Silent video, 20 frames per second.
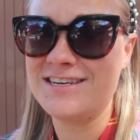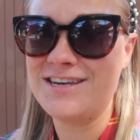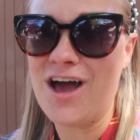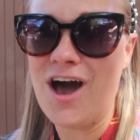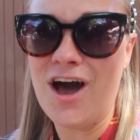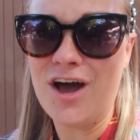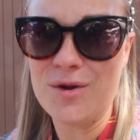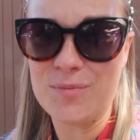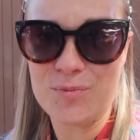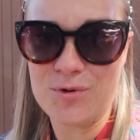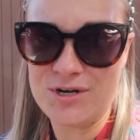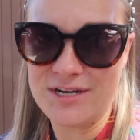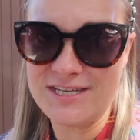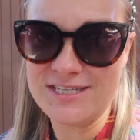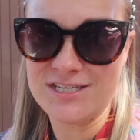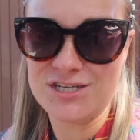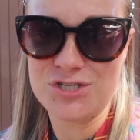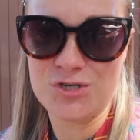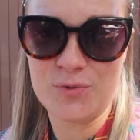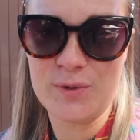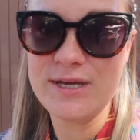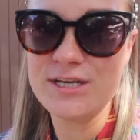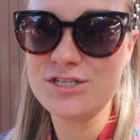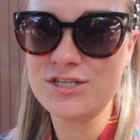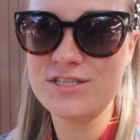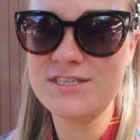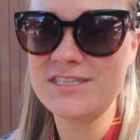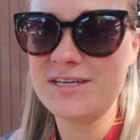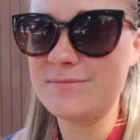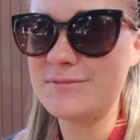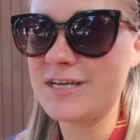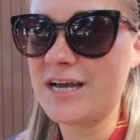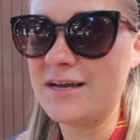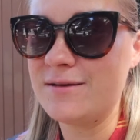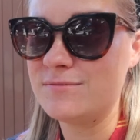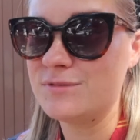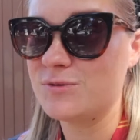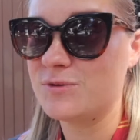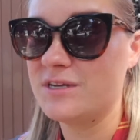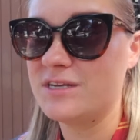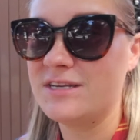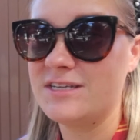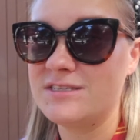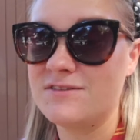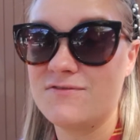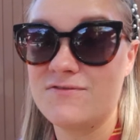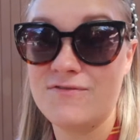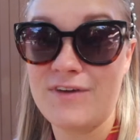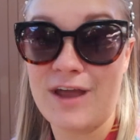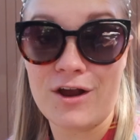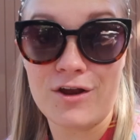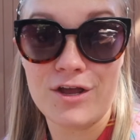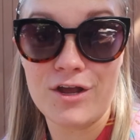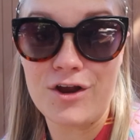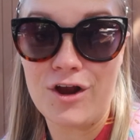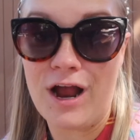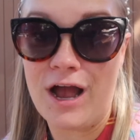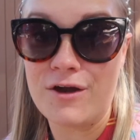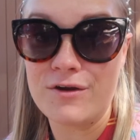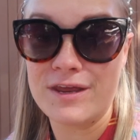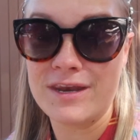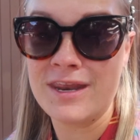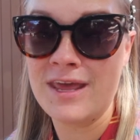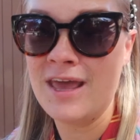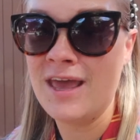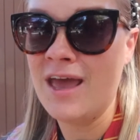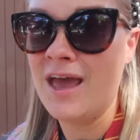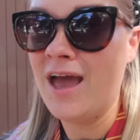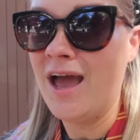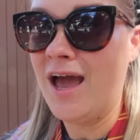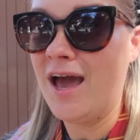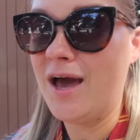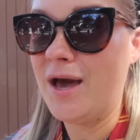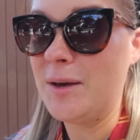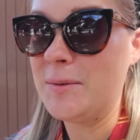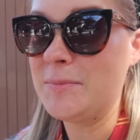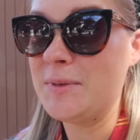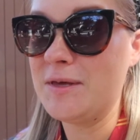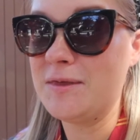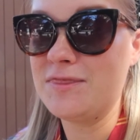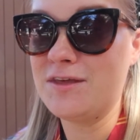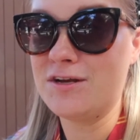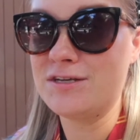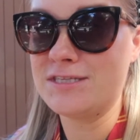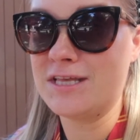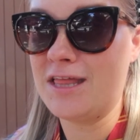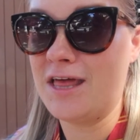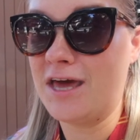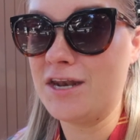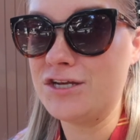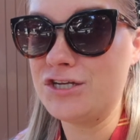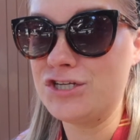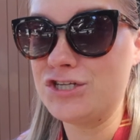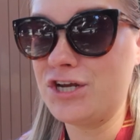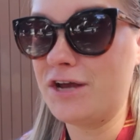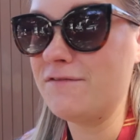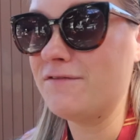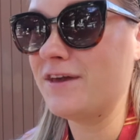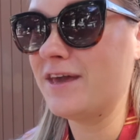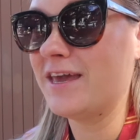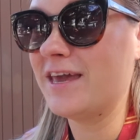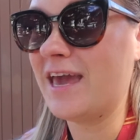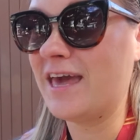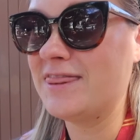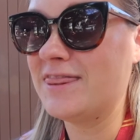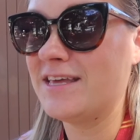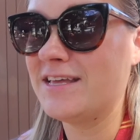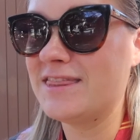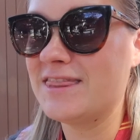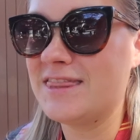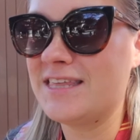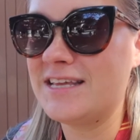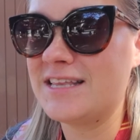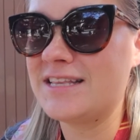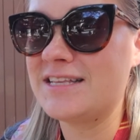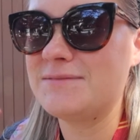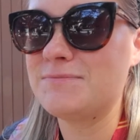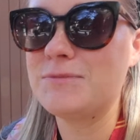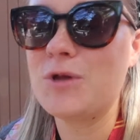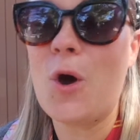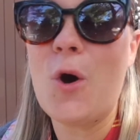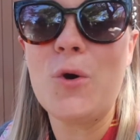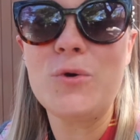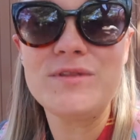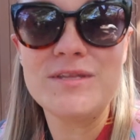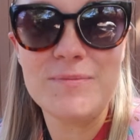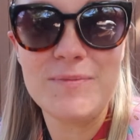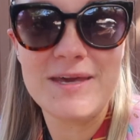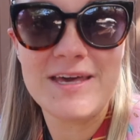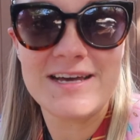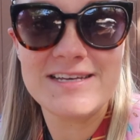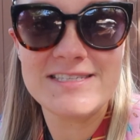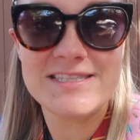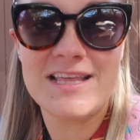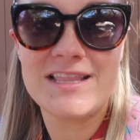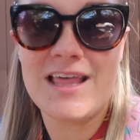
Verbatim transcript: not a pretty situation sometimes when it is very crowded. Um, there's a lot of shoving and the, the, only because the